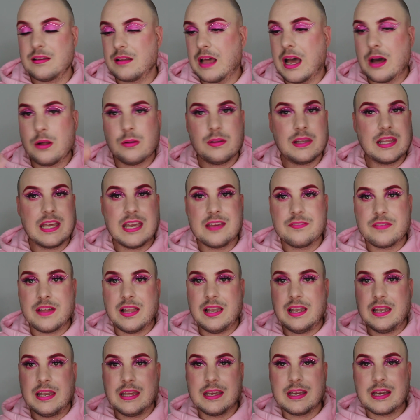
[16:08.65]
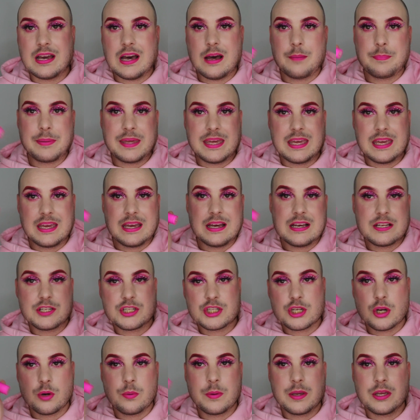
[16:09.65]
I'll leave a link up here
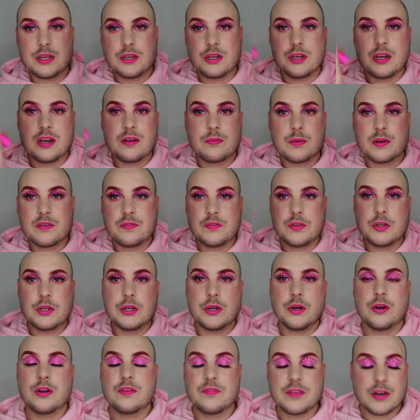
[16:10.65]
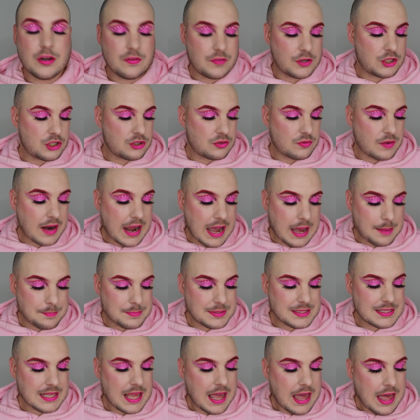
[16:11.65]
showing you a review on Velvet
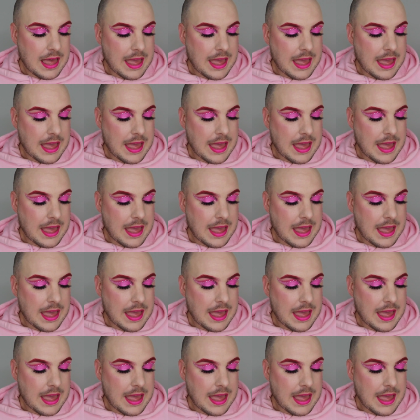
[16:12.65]
Traps.